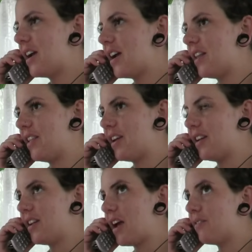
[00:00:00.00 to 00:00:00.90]
And
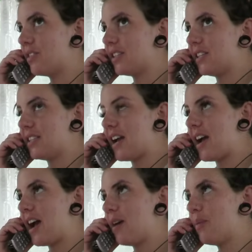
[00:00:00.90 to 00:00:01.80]
then ever since
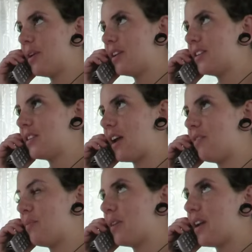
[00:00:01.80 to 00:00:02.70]
that happened,
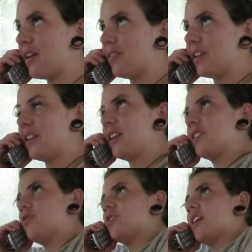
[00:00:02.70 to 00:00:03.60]
I've been having like
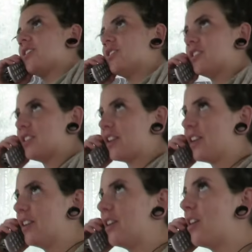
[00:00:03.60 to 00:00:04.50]
contractions
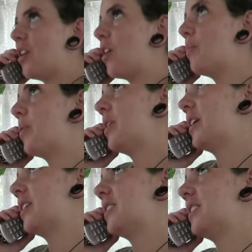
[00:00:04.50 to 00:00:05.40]
that are pretty
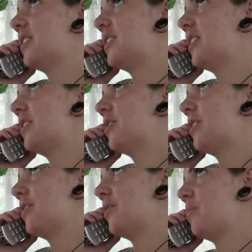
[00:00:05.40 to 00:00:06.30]
consistent.
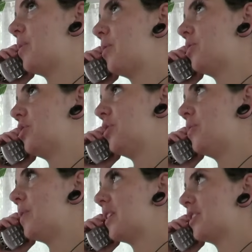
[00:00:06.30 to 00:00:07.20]
They're oh, two
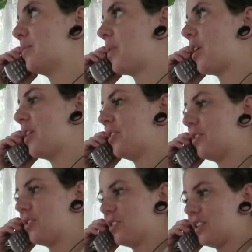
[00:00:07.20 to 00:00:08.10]
minutes apart and
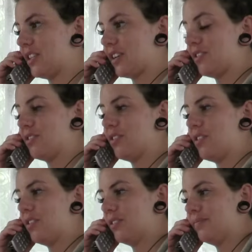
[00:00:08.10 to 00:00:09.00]
thirty seconds
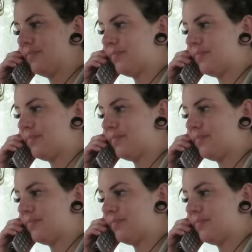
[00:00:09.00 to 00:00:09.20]
long.